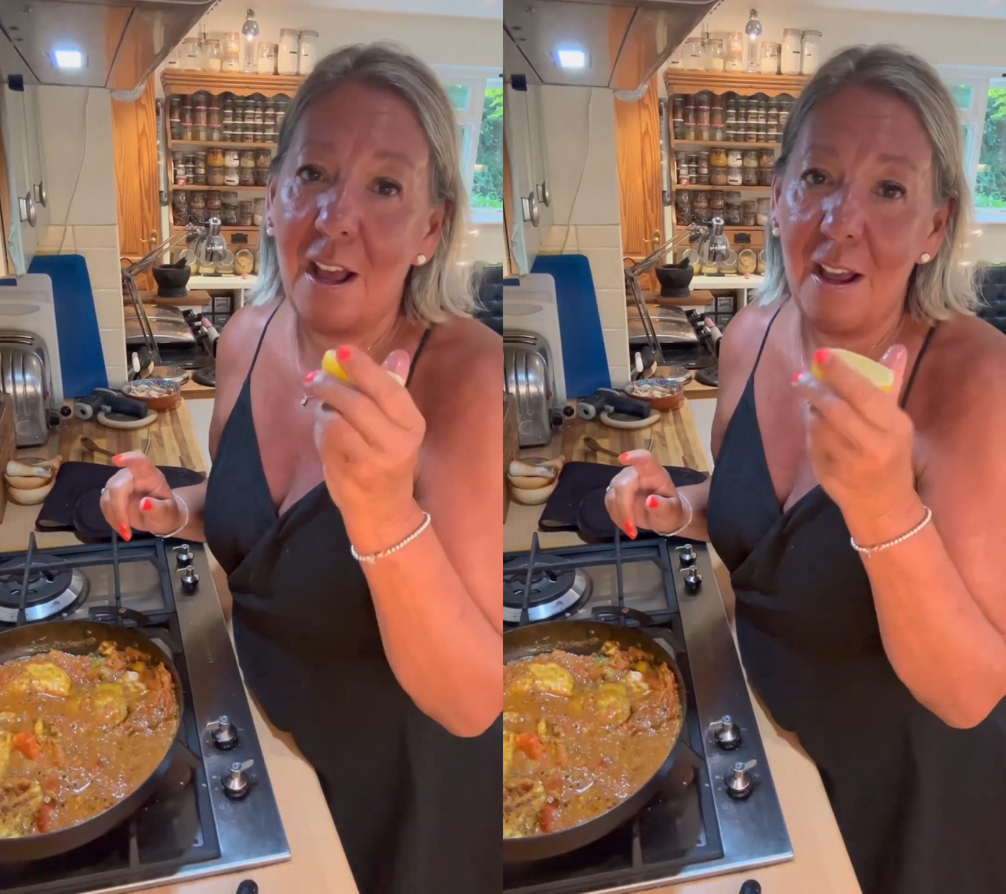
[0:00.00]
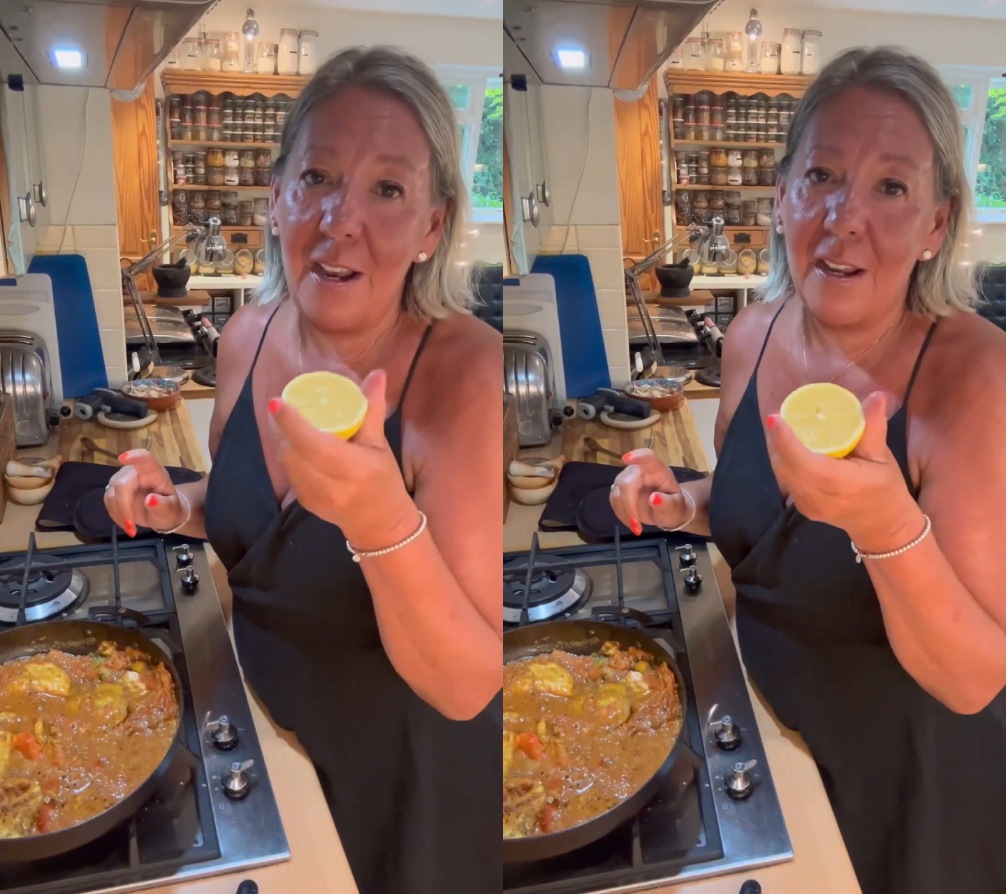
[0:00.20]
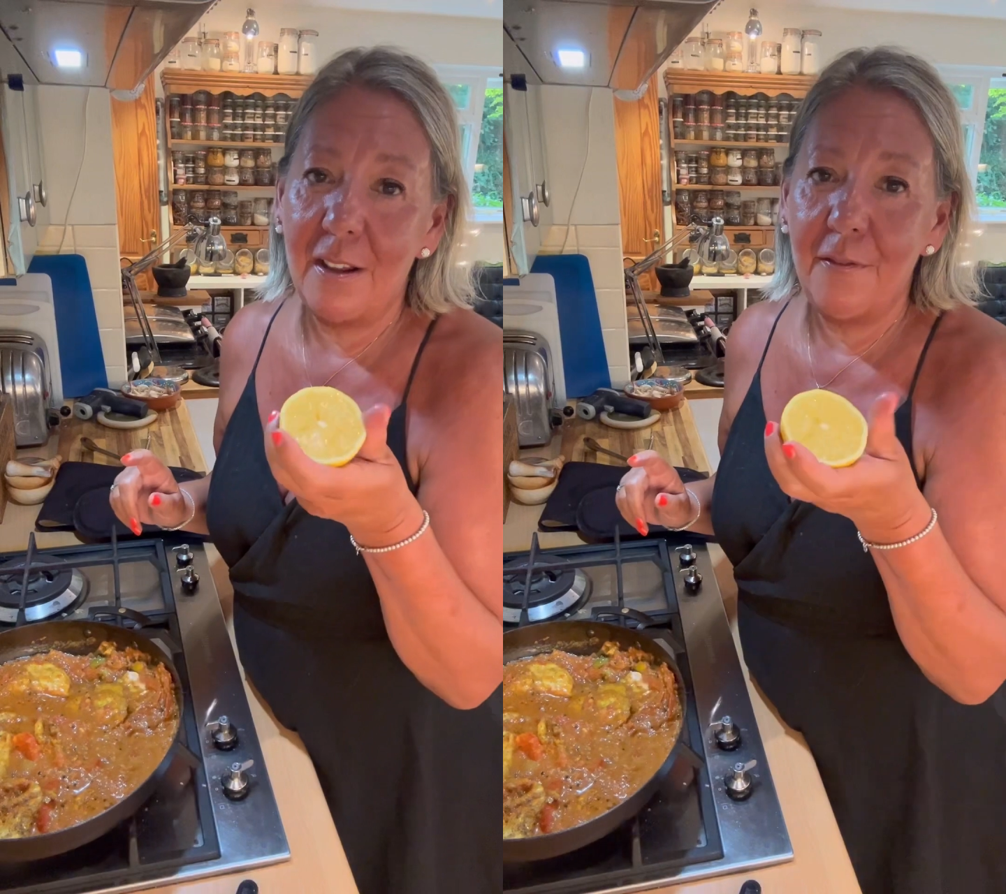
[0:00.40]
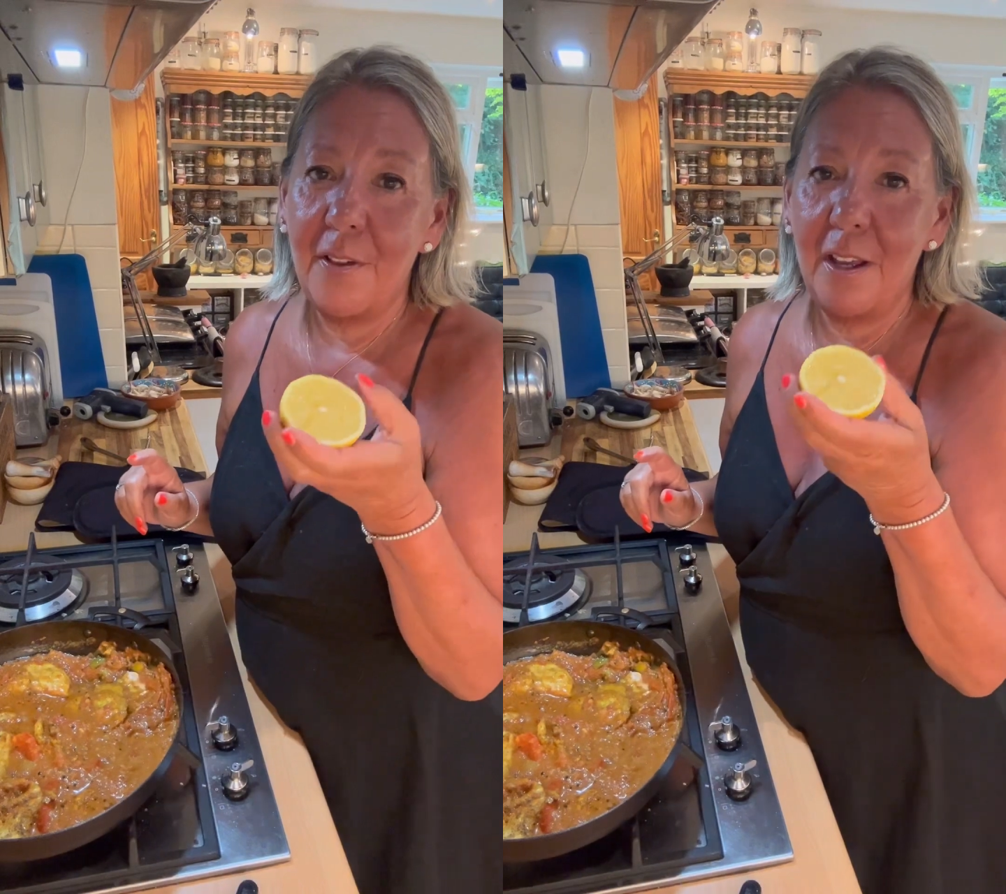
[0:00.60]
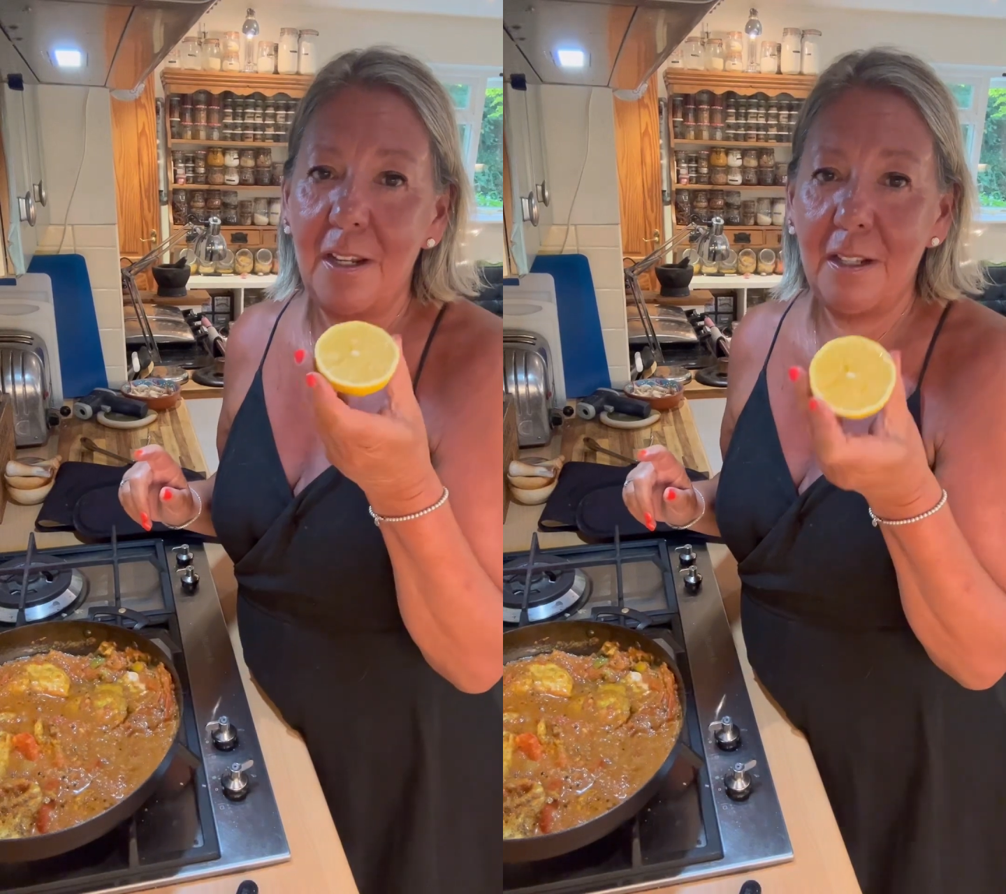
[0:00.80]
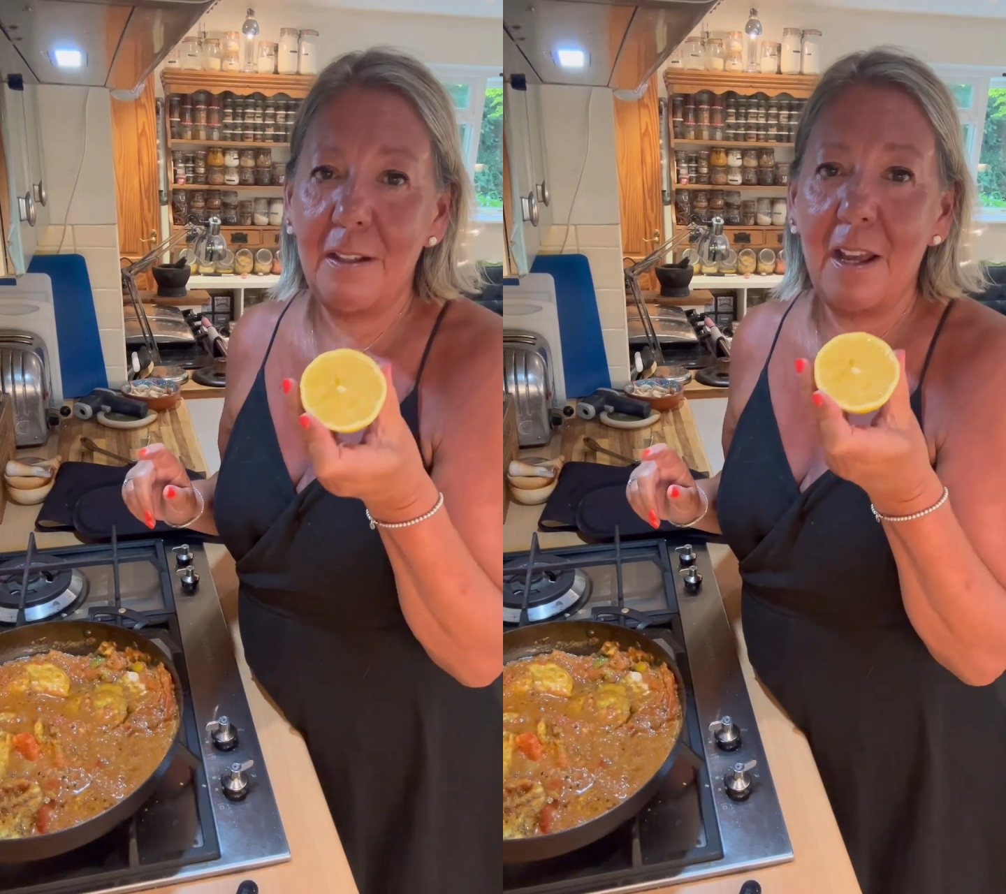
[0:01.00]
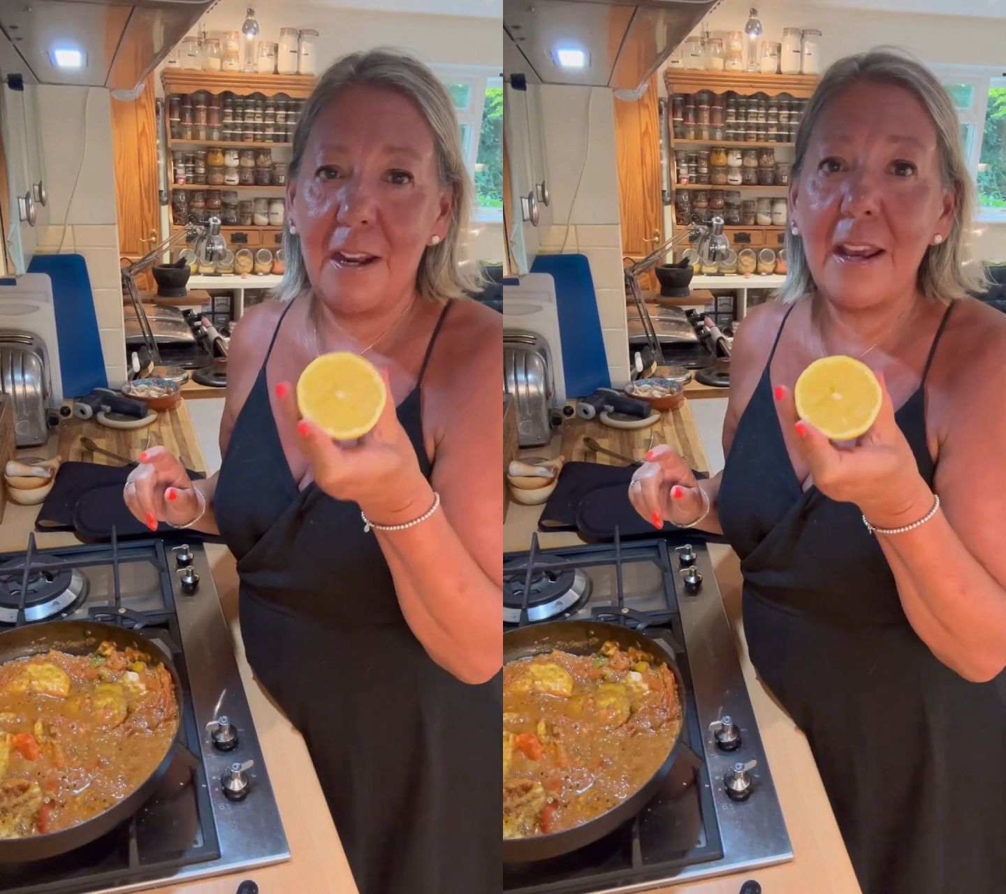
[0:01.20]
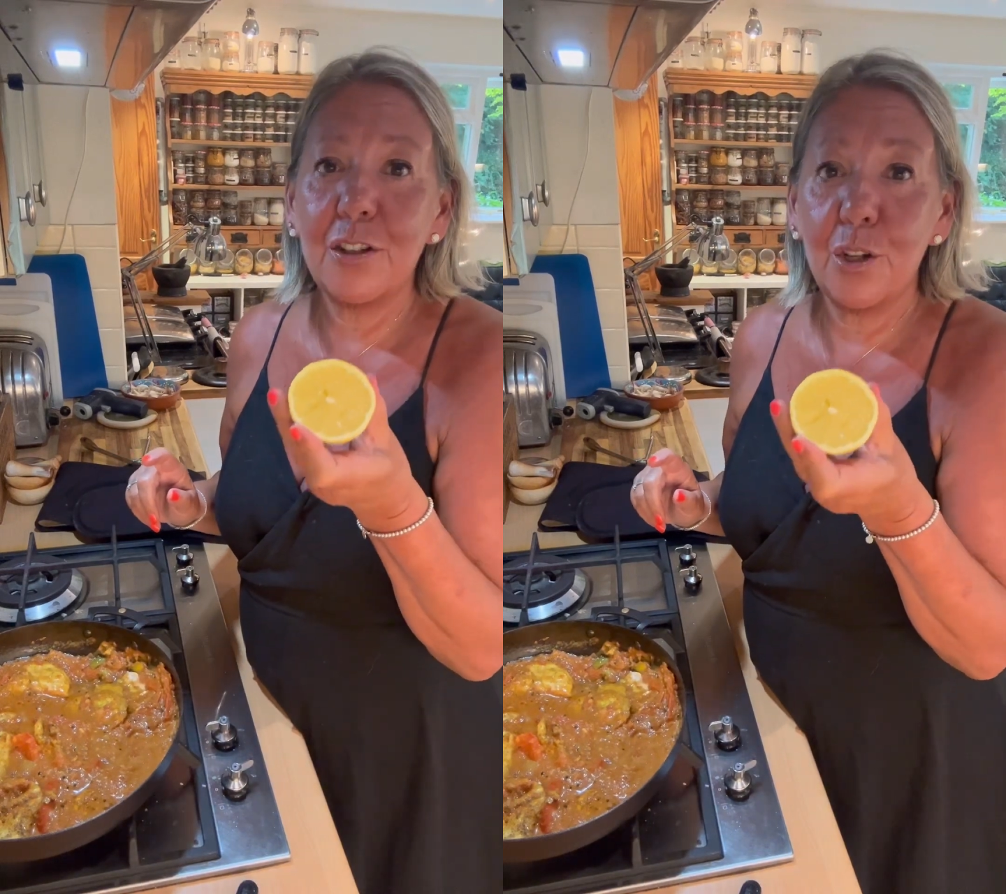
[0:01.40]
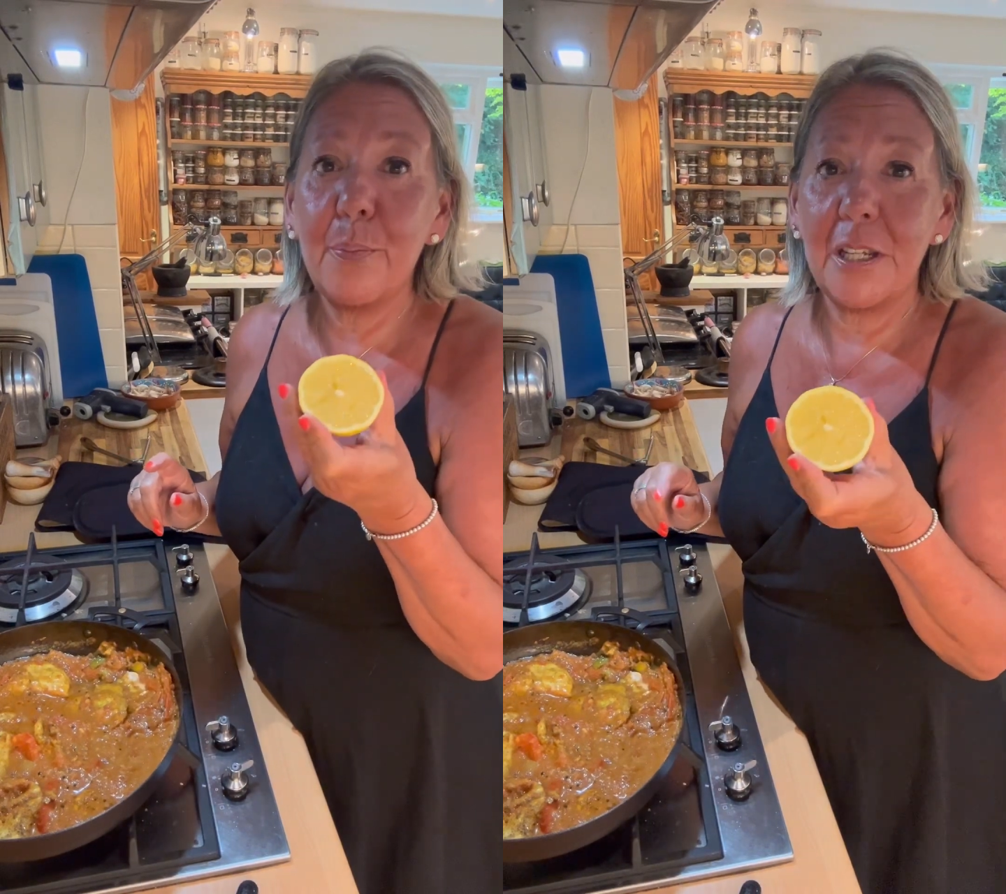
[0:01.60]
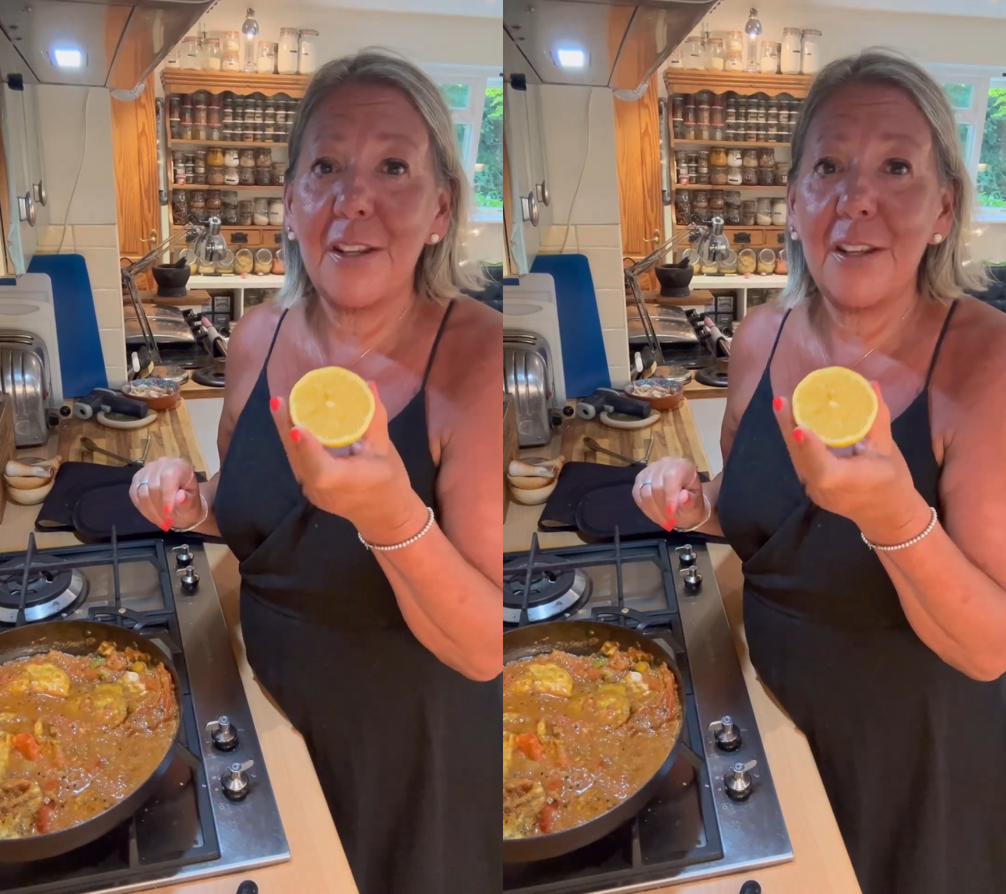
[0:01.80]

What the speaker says: I love an extra bit